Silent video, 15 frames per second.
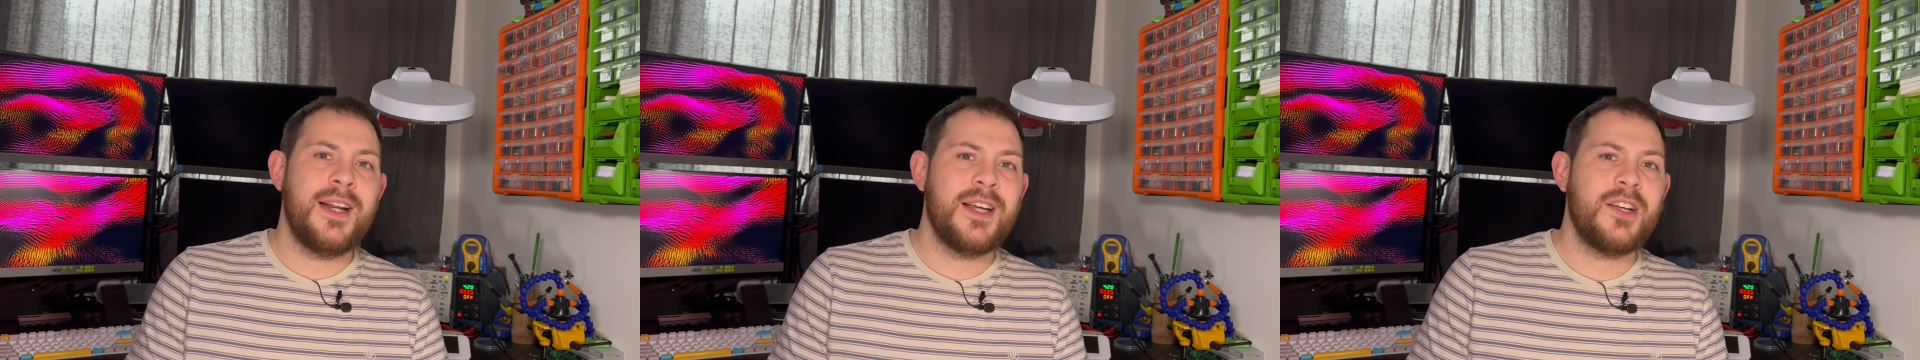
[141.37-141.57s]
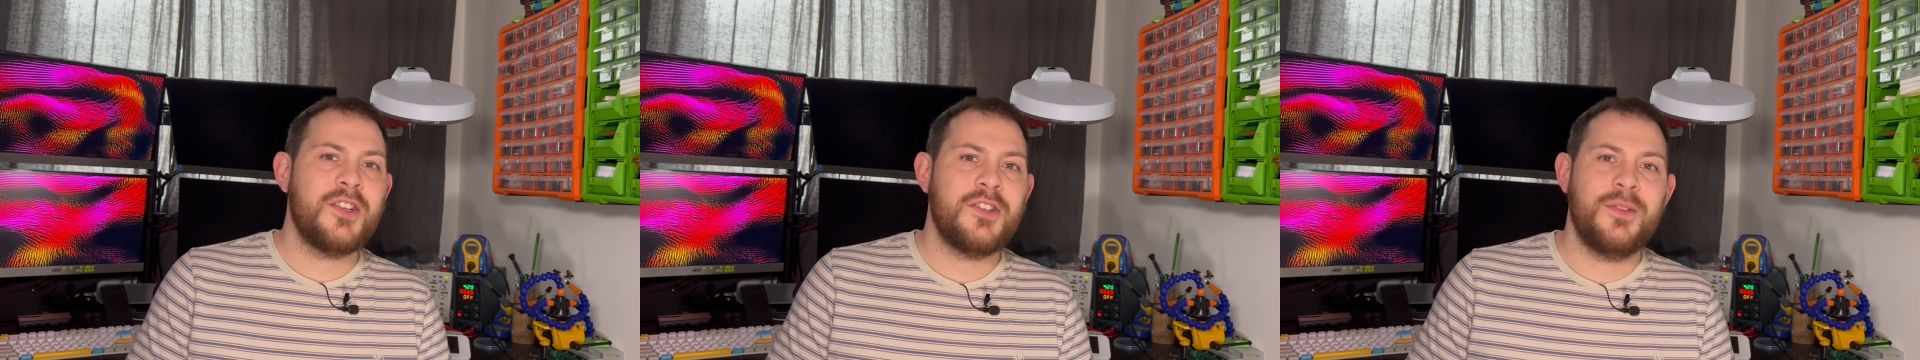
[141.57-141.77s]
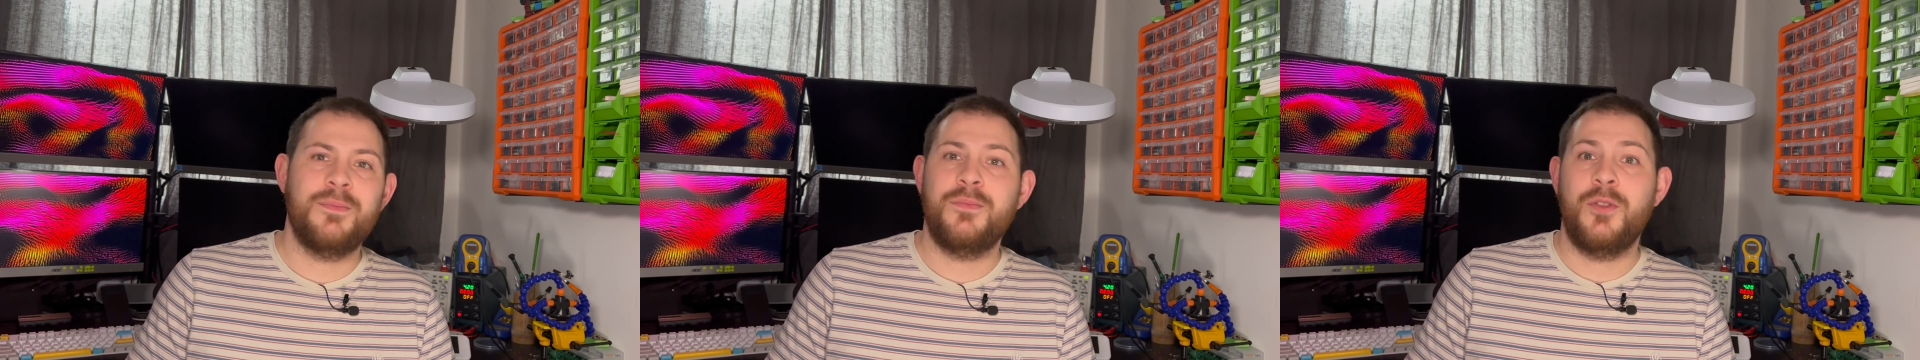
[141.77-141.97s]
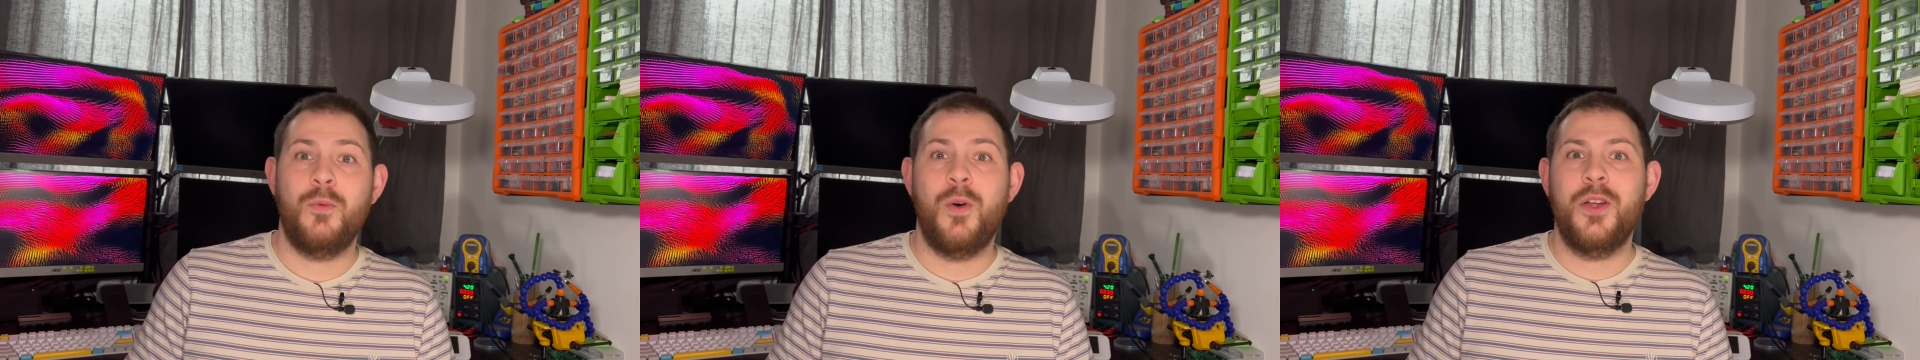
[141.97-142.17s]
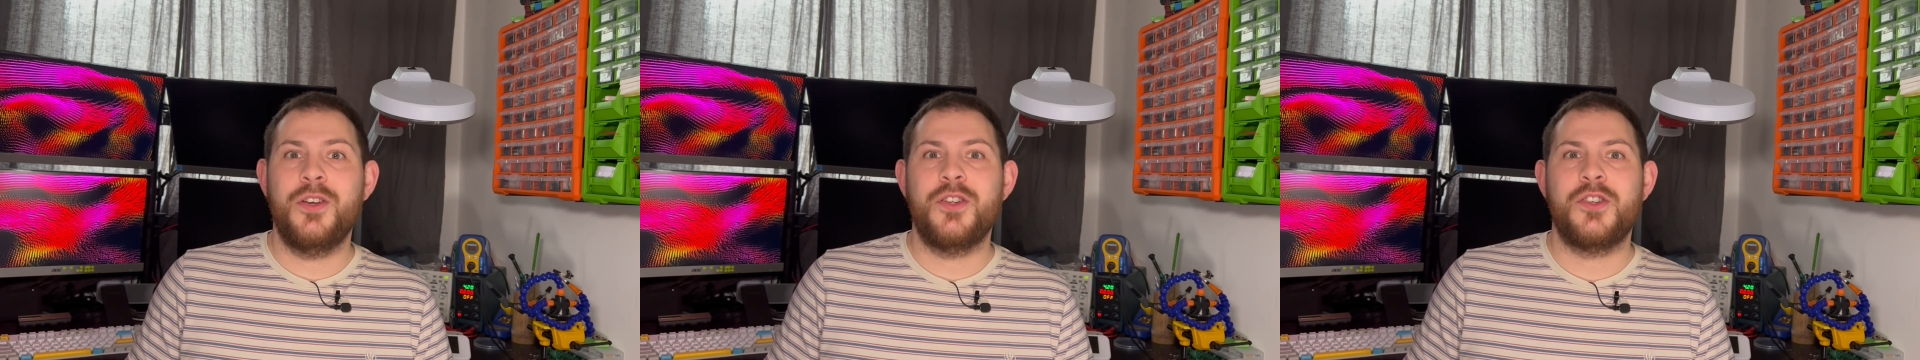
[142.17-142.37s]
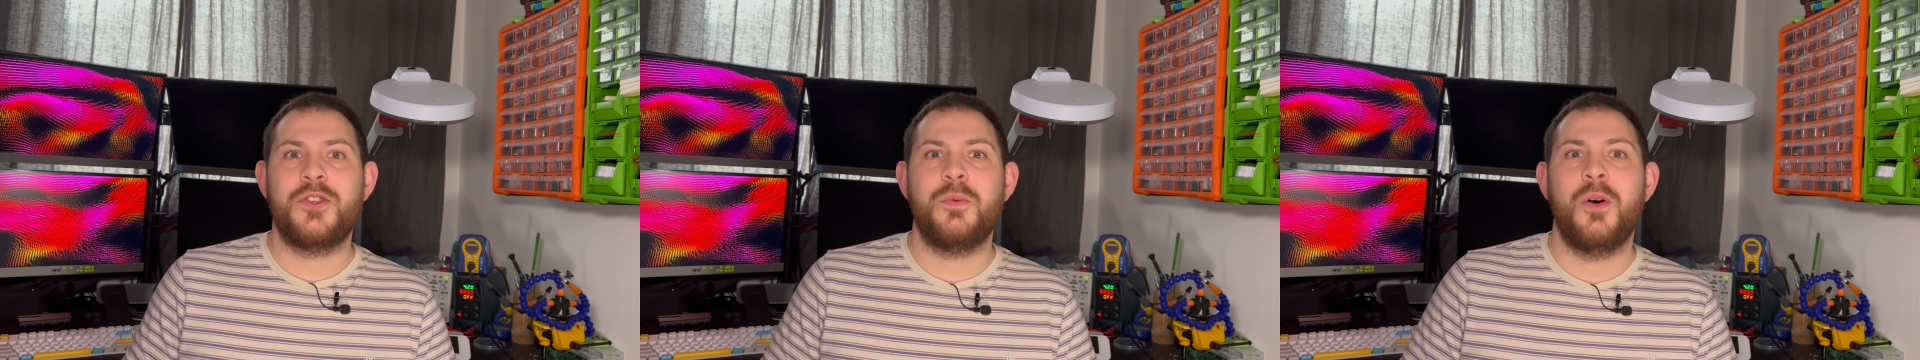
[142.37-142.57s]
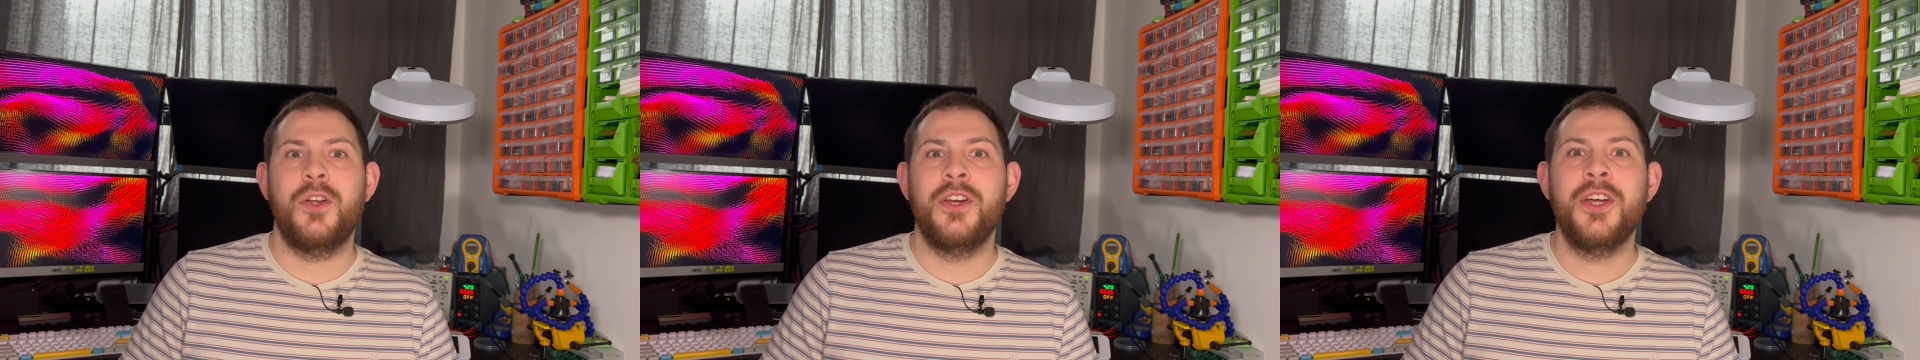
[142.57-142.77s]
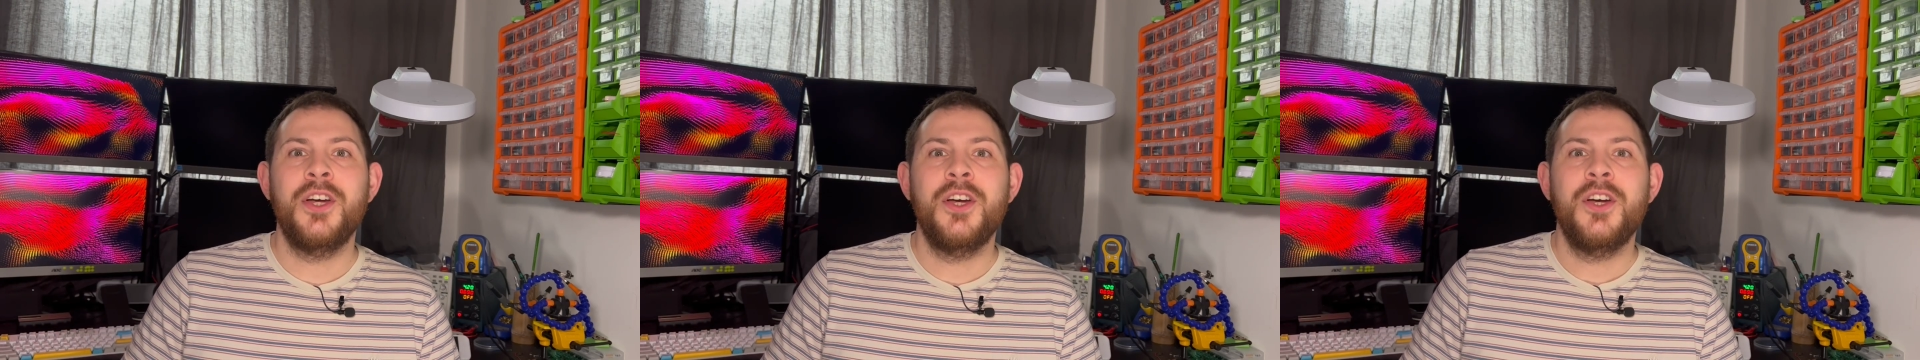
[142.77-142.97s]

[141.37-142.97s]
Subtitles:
Lynx, and the Wonder Swan,